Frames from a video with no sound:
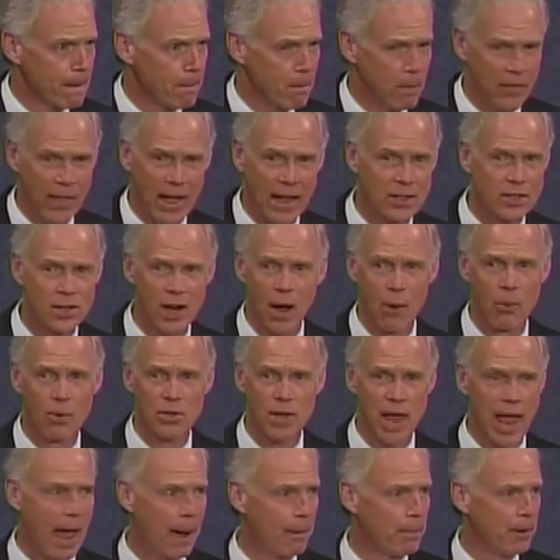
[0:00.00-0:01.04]
But that's not what's
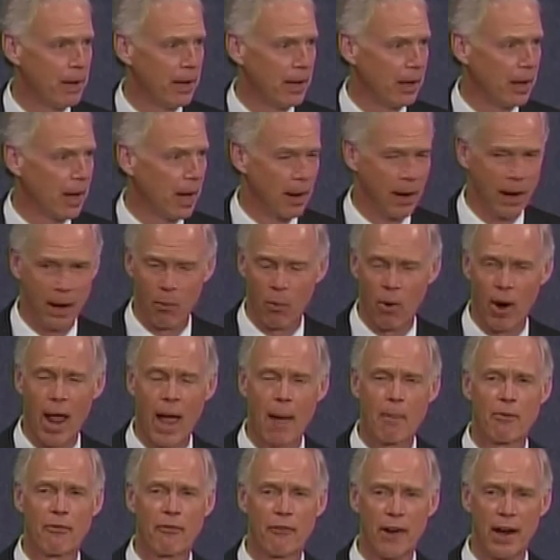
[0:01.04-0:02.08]
happening. And what
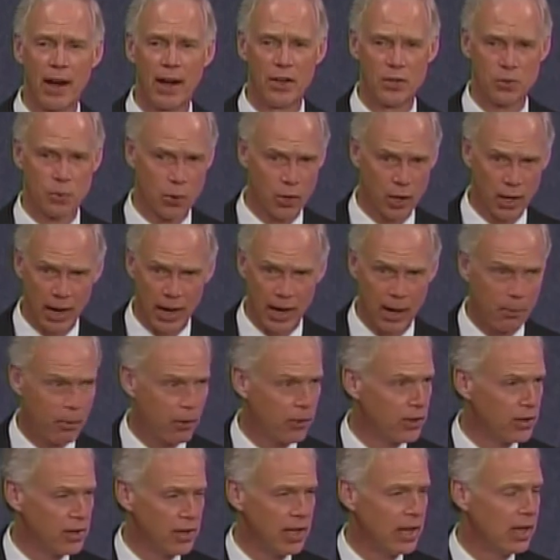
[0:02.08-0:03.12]
I'm afraid is we're going to end up
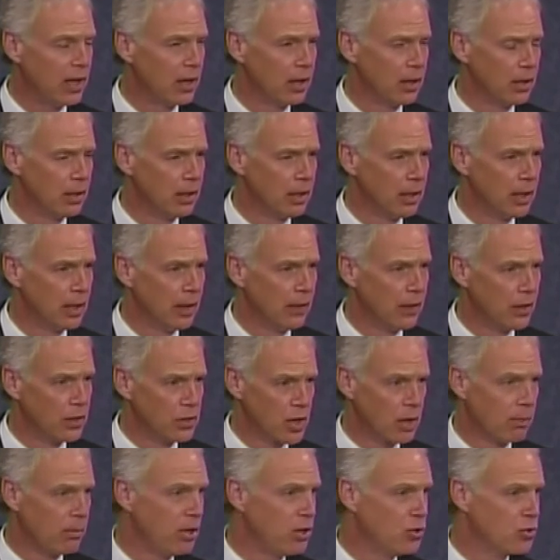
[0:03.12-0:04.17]
with a deal that's
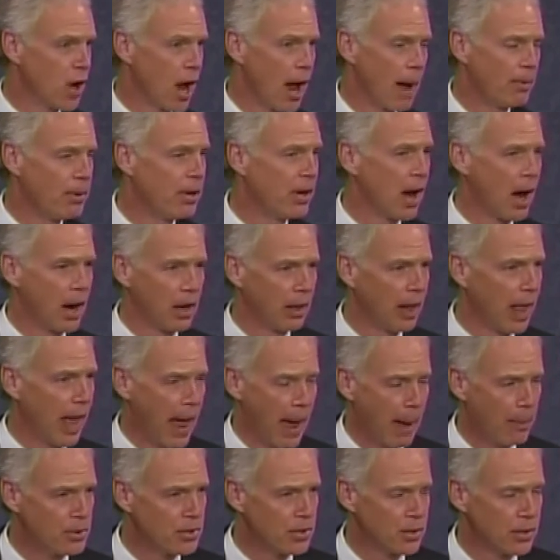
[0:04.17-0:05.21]
going to be dropped in our
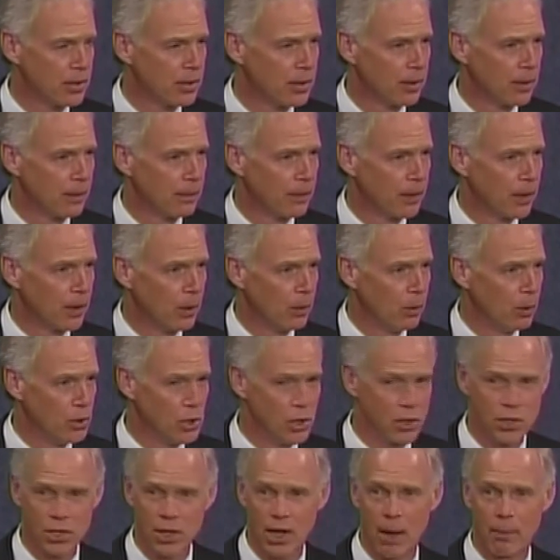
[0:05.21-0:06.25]
laps with
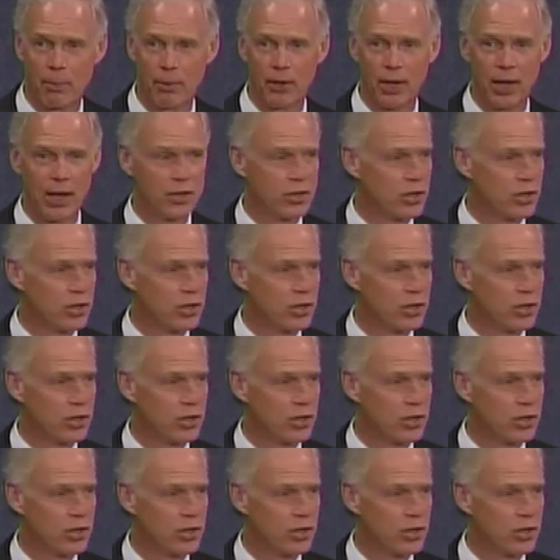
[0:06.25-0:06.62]
just a couple days